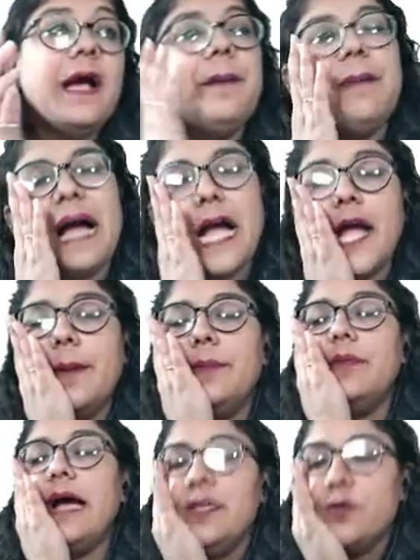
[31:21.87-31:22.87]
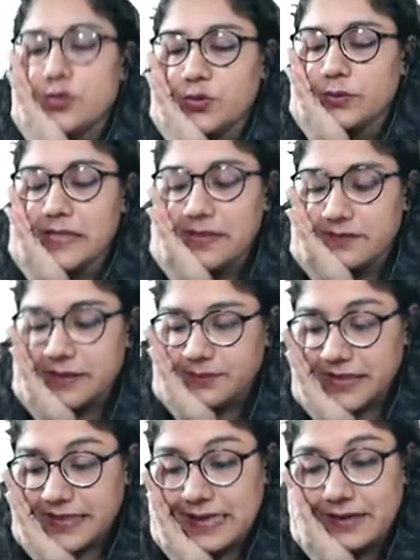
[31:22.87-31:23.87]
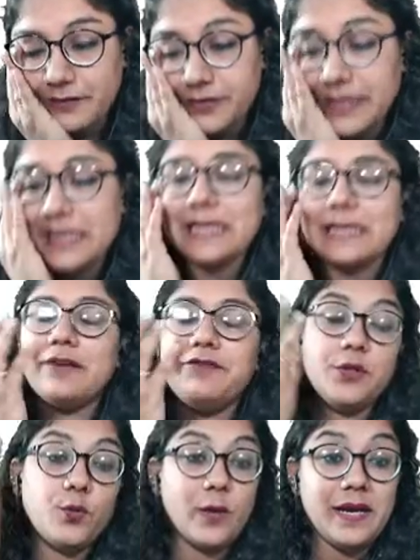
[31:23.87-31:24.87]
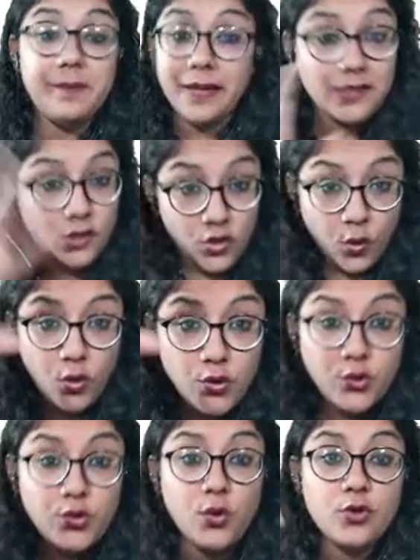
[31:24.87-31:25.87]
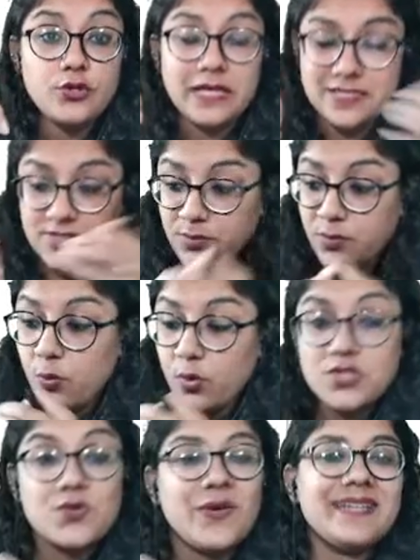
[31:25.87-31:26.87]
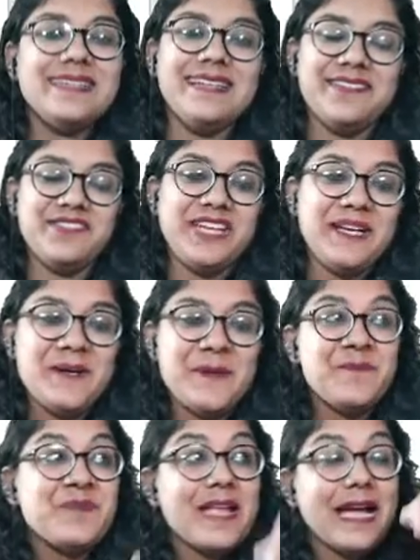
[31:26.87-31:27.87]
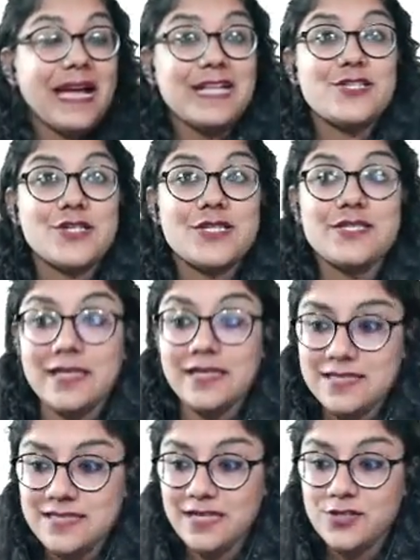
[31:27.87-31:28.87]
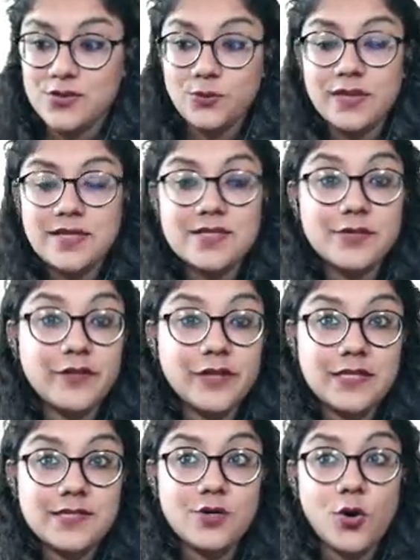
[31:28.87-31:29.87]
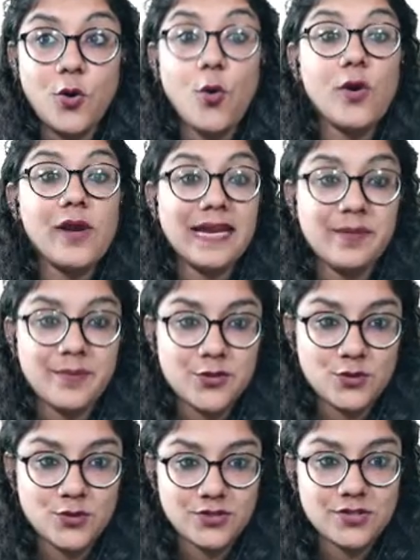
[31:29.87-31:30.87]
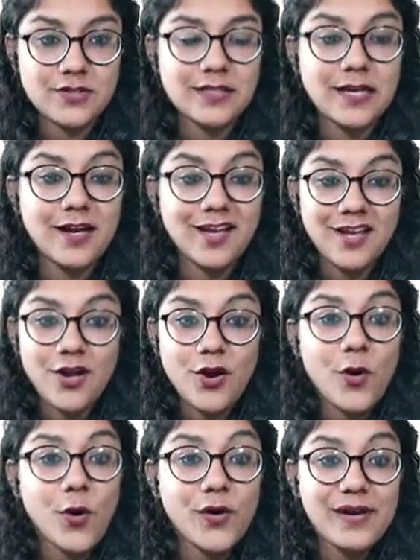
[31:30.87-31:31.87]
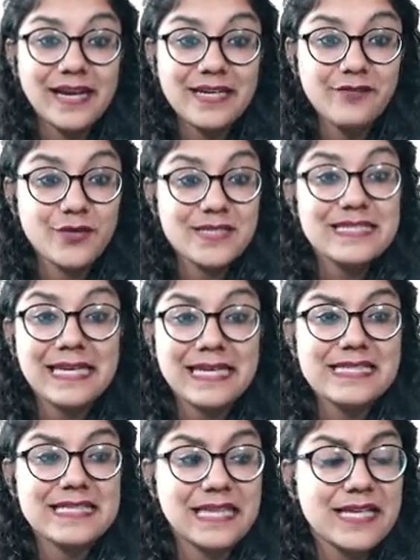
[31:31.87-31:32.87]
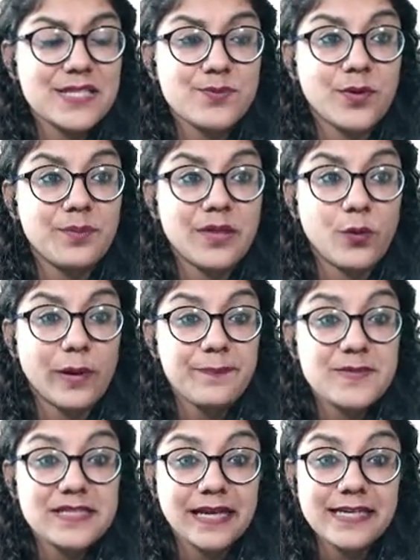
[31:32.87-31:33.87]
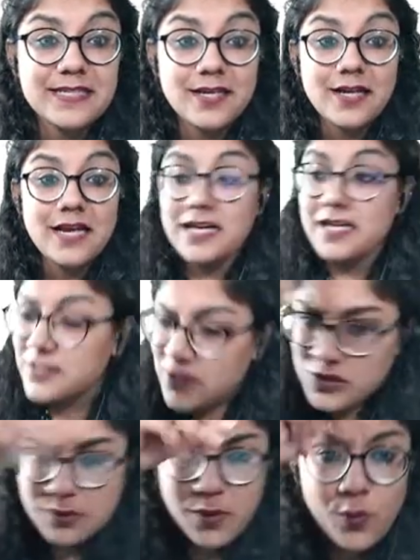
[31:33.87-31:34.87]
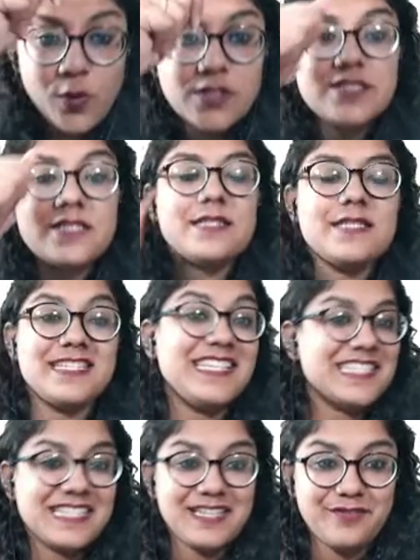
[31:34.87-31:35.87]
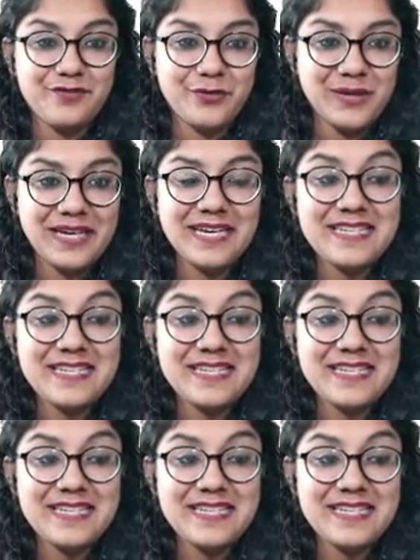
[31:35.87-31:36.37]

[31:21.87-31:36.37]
Ma'am, I used to give them the delivery like after 1 month. No, no, no. Customer wants quick delivery. And just understand, students, if it is your online business, yeah, online, if you're selling things from the website, customer wants instant delivery,